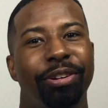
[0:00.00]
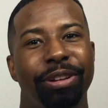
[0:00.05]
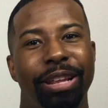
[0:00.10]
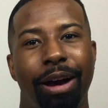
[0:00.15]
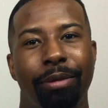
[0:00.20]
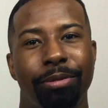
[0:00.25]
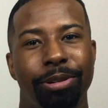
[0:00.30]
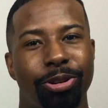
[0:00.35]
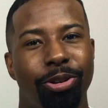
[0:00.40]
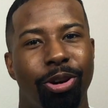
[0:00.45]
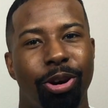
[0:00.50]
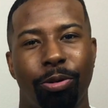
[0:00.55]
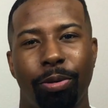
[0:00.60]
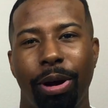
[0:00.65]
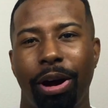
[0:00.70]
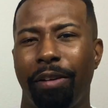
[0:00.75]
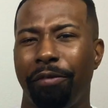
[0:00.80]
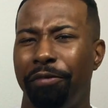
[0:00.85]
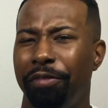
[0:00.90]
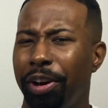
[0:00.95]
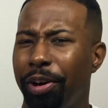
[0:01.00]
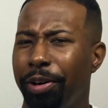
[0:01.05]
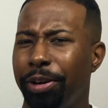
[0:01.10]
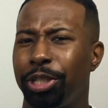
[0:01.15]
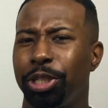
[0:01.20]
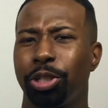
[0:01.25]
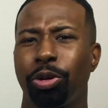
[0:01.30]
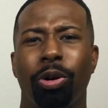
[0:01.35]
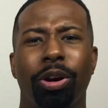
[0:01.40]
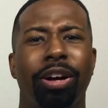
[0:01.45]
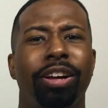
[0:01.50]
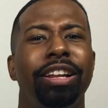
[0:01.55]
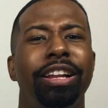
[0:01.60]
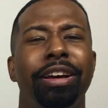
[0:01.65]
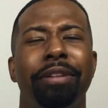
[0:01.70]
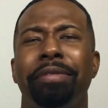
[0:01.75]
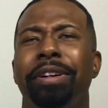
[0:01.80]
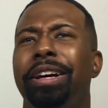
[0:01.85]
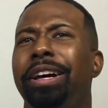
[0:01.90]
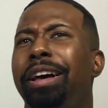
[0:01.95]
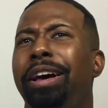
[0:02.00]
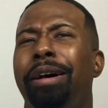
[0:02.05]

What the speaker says: that was going around. Very short clip.